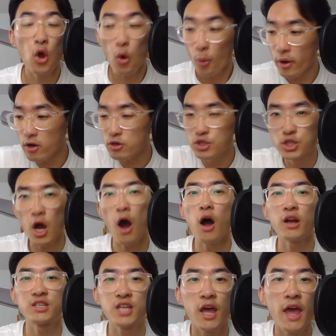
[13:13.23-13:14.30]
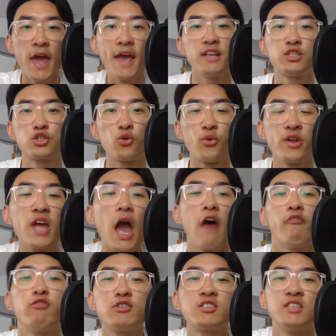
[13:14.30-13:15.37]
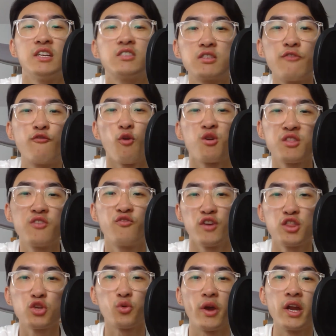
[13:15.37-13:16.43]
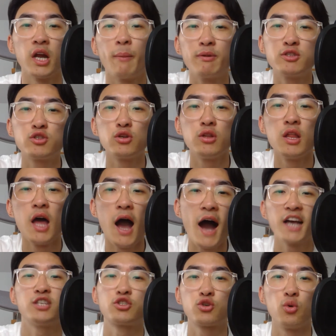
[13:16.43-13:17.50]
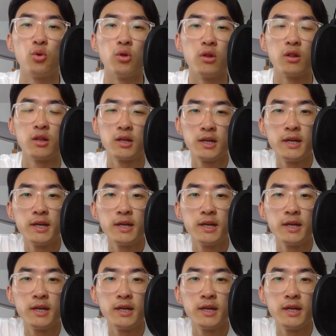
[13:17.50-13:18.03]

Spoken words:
We are taught history ever since the 4th and 5th grade up until high school.